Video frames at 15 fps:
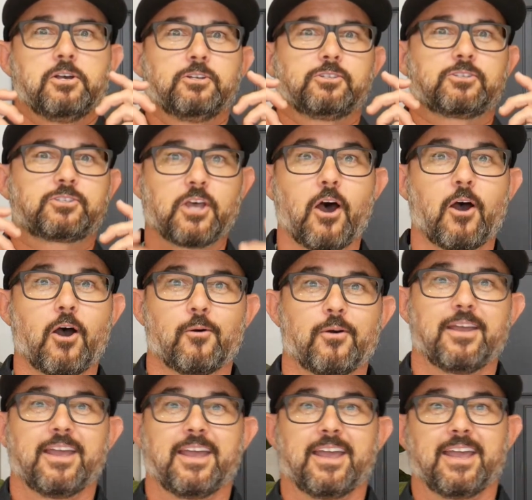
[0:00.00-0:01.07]
So
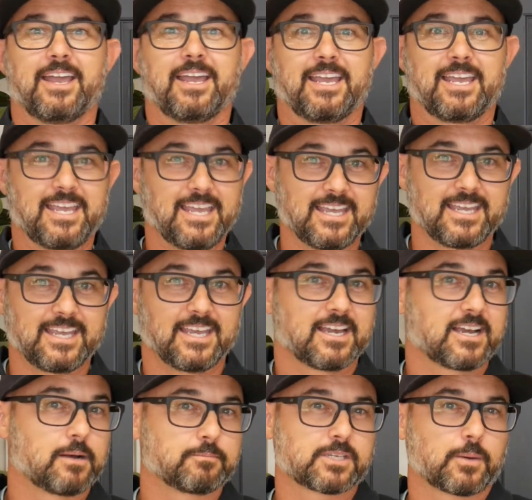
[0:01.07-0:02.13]
he
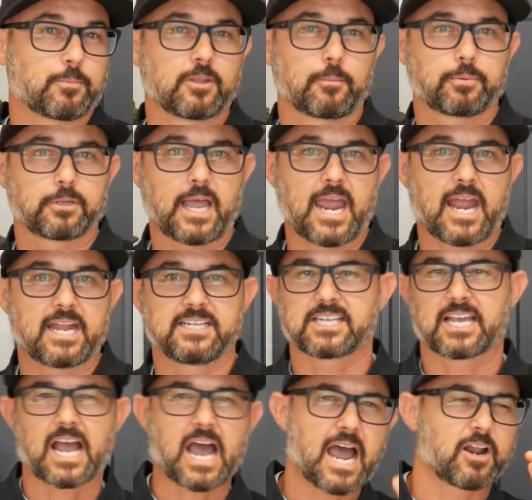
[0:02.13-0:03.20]
comes up with a plan. He's
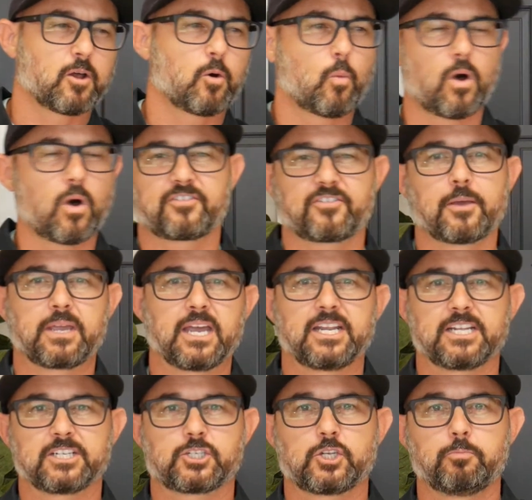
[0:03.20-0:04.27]
like, I don't want them
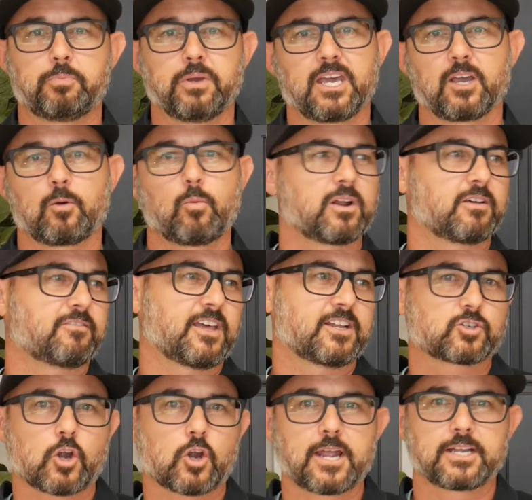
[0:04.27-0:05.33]
getting too big. What if they
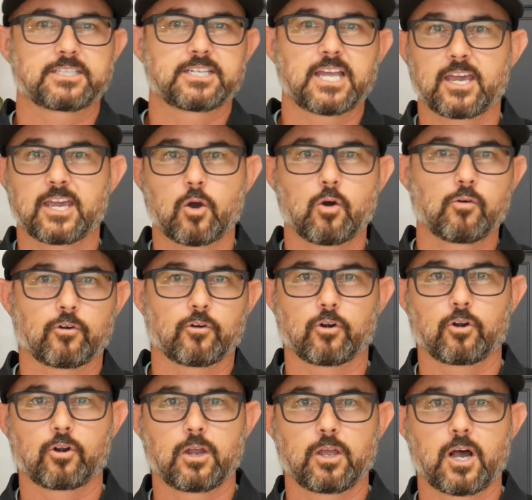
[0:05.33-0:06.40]
try and take
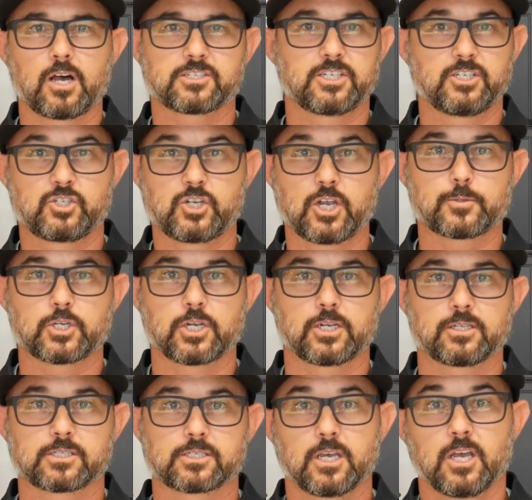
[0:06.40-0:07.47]
over us
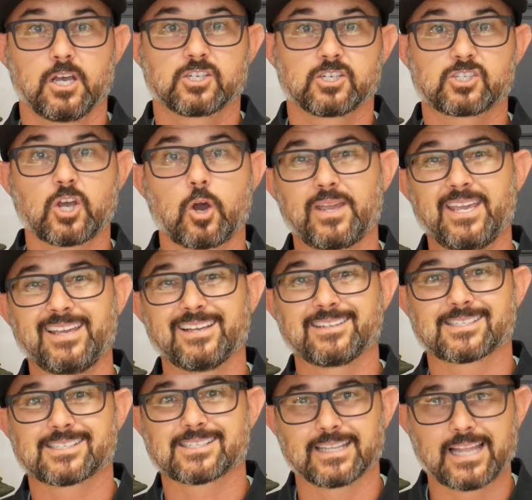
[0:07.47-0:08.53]
Egyptians? So he
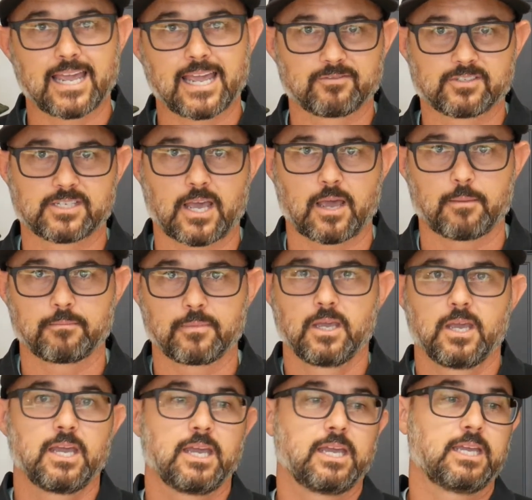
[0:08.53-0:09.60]
enslaves them.
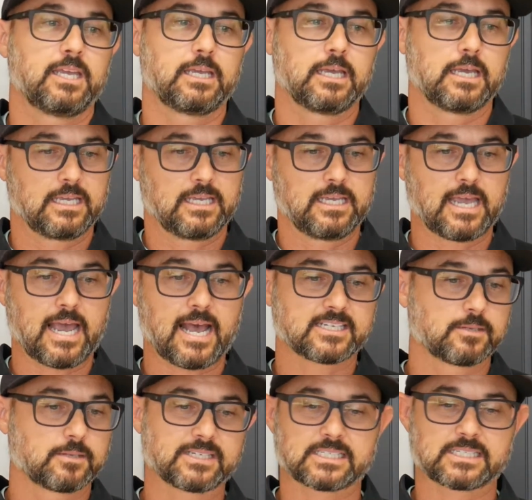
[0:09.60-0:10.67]
He has
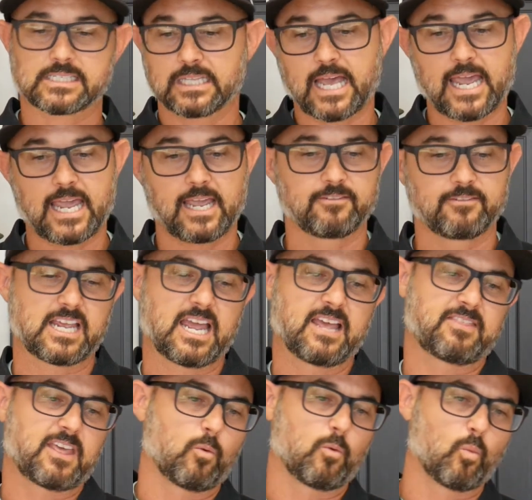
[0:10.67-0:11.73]
them as slaves, and
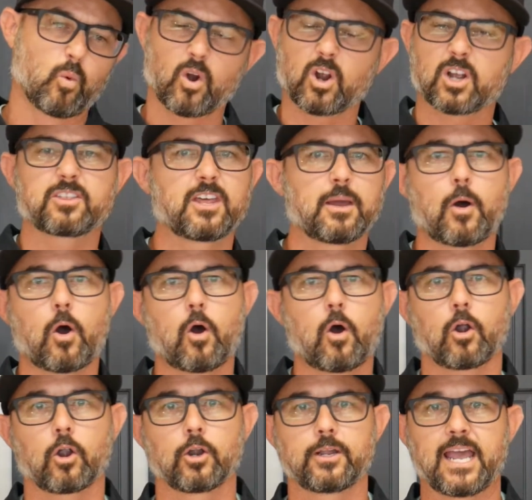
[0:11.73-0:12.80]
they work them hard.